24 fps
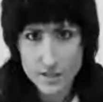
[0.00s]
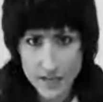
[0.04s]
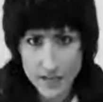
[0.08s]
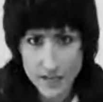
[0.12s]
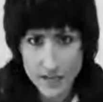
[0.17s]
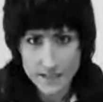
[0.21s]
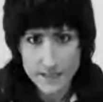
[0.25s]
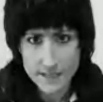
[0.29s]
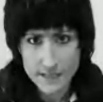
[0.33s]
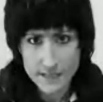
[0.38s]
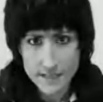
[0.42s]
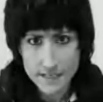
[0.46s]

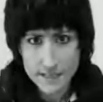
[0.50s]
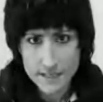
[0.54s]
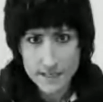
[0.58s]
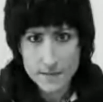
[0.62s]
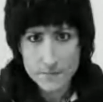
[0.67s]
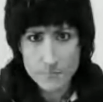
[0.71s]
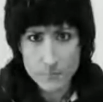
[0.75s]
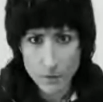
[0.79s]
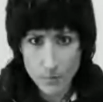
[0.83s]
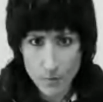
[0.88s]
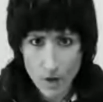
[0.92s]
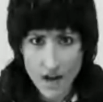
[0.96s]
Okay?
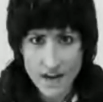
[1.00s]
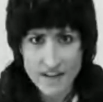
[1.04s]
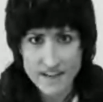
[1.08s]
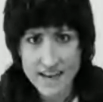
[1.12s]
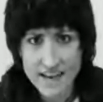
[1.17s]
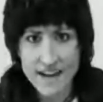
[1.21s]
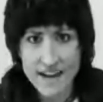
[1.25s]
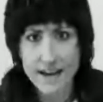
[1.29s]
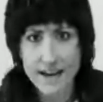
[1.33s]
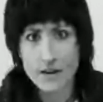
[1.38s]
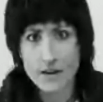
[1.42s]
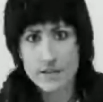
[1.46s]
But right
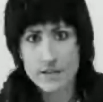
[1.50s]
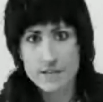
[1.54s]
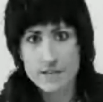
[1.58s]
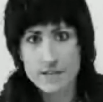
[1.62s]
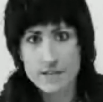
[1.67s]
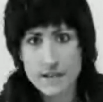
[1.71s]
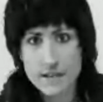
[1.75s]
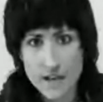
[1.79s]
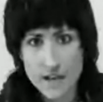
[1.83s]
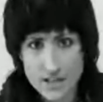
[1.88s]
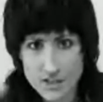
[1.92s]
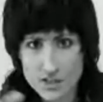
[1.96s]
now,
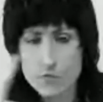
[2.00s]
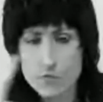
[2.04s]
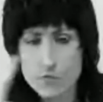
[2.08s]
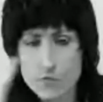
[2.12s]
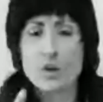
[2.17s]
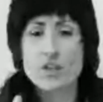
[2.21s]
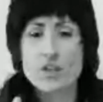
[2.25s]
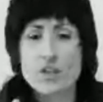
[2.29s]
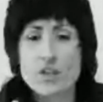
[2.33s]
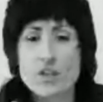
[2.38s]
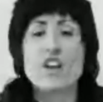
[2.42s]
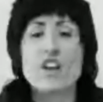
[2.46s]
I just
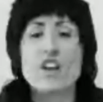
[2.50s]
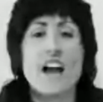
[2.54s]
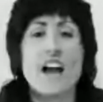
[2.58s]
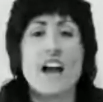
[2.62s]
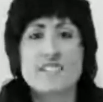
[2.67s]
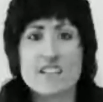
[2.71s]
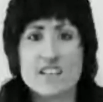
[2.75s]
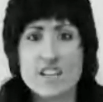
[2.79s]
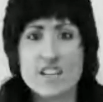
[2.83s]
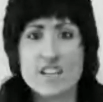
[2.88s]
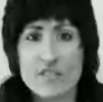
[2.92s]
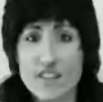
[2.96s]
want you
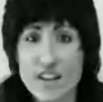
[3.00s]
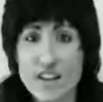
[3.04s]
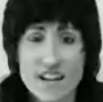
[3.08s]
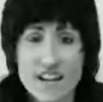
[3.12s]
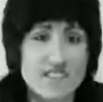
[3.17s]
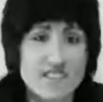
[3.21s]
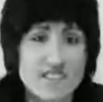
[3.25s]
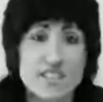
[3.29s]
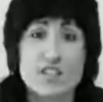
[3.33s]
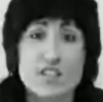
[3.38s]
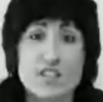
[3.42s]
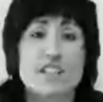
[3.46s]
guys to know that I
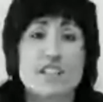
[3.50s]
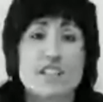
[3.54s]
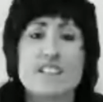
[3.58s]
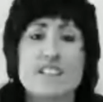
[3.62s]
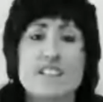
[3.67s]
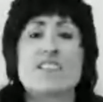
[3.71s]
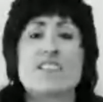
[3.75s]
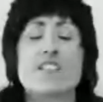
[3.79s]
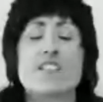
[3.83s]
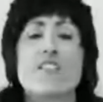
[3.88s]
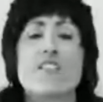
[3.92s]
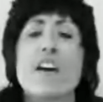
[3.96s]
still
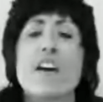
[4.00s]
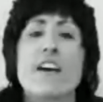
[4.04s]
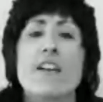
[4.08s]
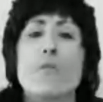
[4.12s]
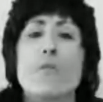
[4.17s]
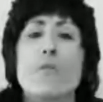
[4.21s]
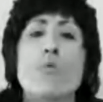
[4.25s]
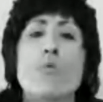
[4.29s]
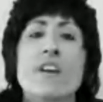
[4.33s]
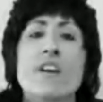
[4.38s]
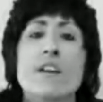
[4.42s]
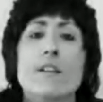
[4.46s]
consider that
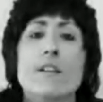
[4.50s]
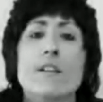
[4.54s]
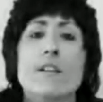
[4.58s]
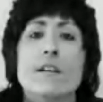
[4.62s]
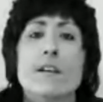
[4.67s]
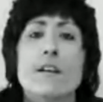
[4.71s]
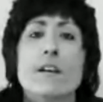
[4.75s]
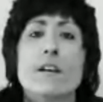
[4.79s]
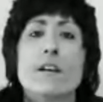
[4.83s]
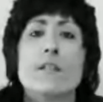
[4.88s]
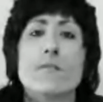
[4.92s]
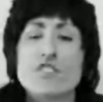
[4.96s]
a win
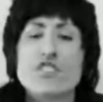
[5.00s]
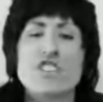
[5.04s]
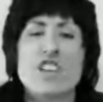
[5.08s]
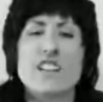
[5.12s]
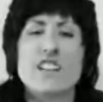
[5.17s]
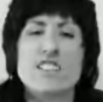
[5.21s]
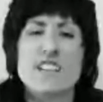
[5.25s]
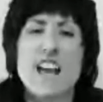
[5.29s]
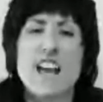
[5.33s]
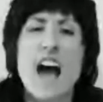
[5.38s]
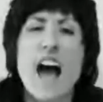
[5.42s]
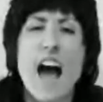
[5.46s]
for
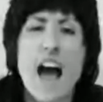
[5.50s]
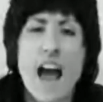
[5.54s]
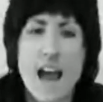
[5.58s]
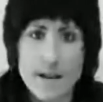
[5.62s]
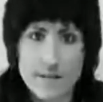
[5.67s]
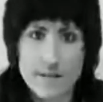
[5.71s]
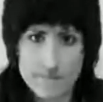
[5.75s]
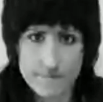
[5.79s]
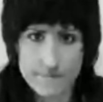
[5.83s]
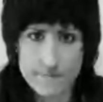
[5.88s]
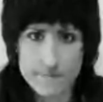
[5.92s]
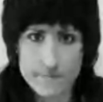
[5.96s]
Jessie Eye.
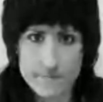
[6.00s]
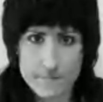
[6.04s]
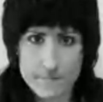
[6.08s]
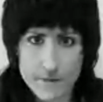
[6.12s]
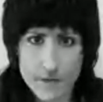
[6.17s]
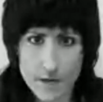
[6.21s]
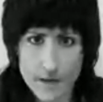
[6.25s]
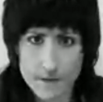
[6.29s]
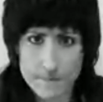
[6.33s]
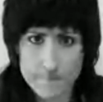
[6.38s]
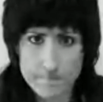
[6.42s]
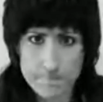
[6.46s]

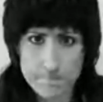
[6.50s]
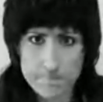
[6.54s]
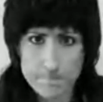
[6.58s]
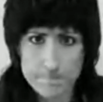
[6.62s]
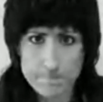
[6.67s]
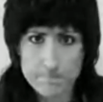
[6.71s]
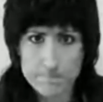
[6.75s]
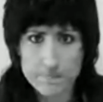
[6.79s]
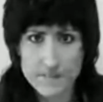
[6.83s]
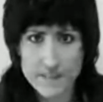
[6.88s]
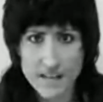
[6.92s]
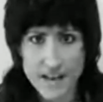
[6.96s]
Okay?
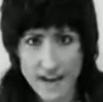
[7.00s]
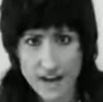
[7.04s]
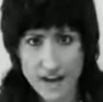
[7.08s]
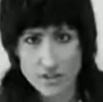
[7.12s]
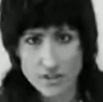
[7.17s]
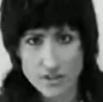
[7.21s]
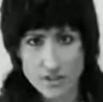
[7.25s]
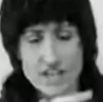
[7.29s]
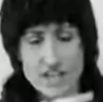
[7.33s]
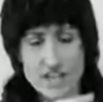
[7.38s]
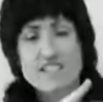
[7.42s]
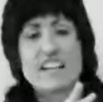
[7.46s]

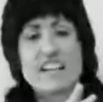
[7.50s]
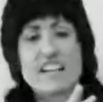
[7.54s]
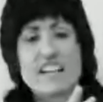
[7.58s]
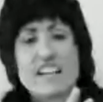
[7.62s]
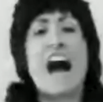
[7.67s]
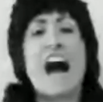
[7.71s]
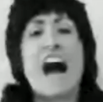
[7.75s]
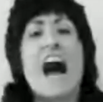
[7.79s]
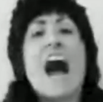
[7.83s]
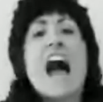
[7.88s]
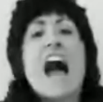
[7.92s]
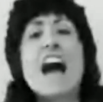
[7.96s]
Now, Jessica
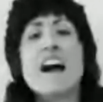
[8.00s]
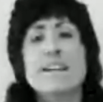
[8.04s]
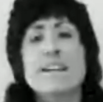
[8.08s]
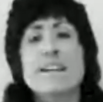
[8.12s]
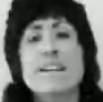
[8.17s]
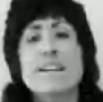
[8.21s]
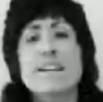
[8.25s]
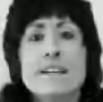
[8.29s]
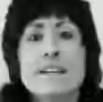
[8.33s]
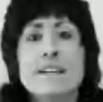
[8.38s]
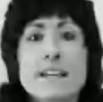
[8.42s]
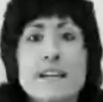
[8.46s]
Eye
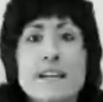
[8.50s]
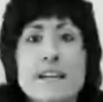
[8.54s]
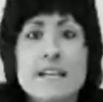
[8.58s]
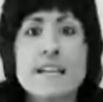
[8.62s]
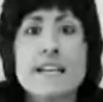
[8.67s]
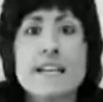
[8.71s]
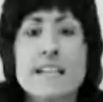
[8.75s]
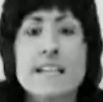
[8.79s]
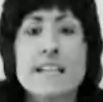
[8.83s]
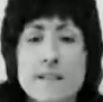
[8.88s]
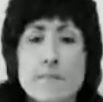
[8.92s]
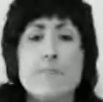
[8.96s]

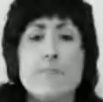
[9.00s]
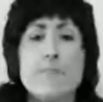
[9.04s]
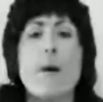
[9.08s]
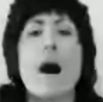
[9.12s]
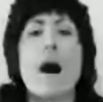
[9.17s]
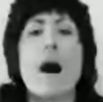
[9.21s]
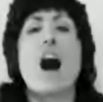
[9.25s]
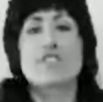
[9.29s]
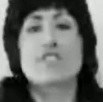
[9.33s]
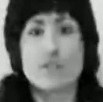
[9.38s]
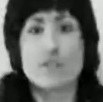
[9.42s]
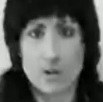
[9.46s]
is a
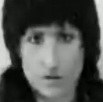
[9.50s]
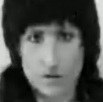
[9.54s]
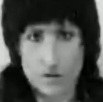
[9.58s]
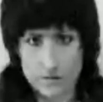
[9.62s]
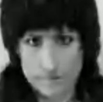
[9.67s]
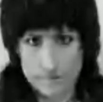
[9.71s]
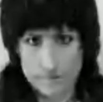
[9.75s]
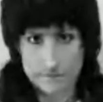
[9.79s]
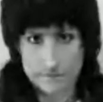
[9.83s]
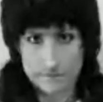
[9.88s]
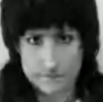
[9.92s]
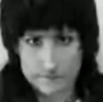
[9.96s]

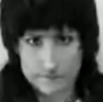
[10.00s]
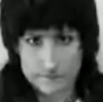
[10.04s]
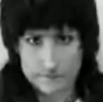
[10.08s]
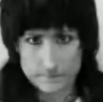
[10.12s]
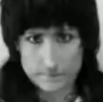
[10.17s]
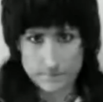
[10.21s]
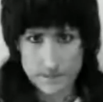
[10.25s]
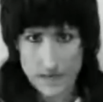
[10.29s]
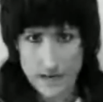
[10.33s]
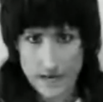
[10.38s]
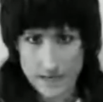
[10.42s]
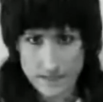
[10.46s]
boxer.
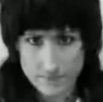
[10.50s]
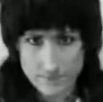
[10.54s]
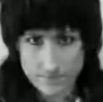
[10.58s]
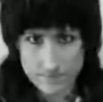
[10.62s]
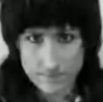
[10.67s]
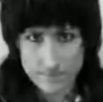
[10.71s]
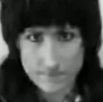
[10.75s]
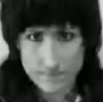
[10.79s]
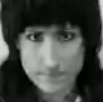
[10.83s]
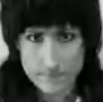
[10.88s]
Okay?